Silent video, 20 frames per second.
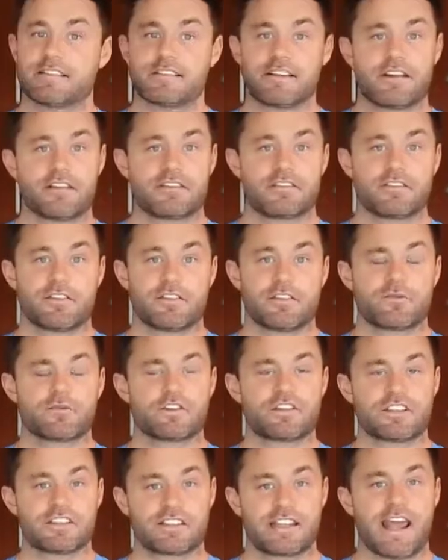the serotonin,
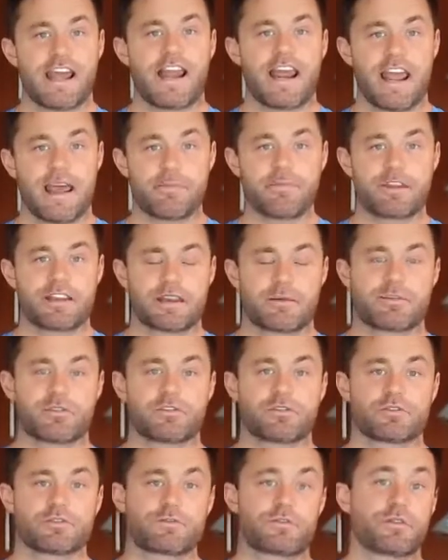which is that happy
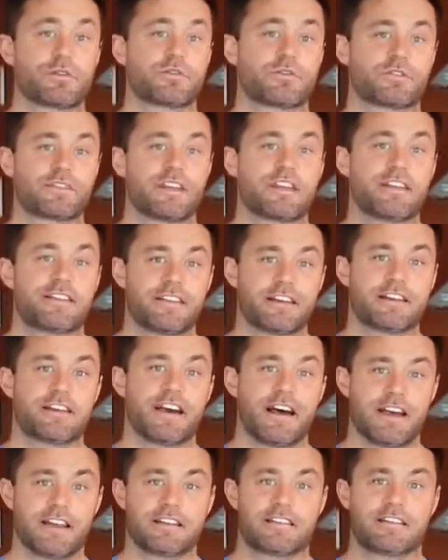chemicals produced in the
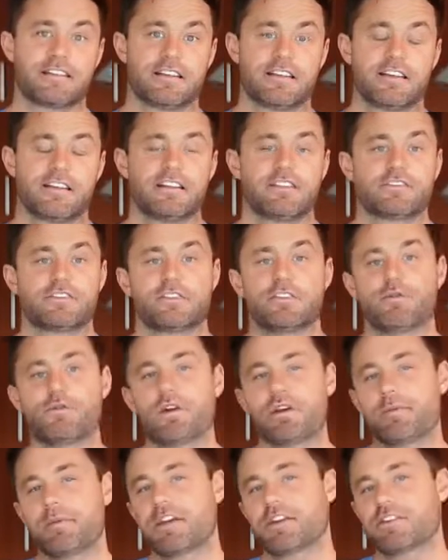gut. So you
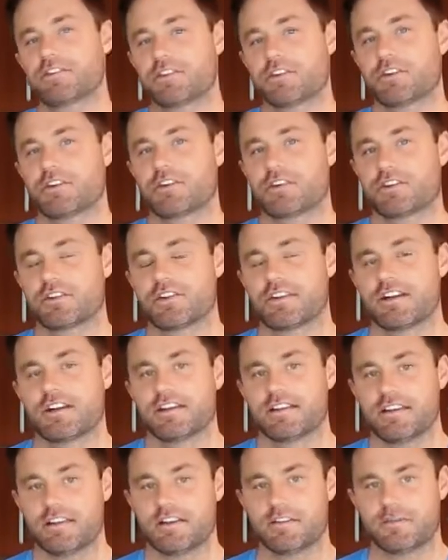wanna make sure
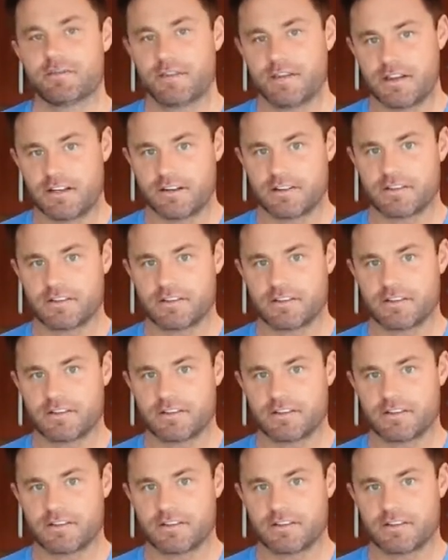that you're feeding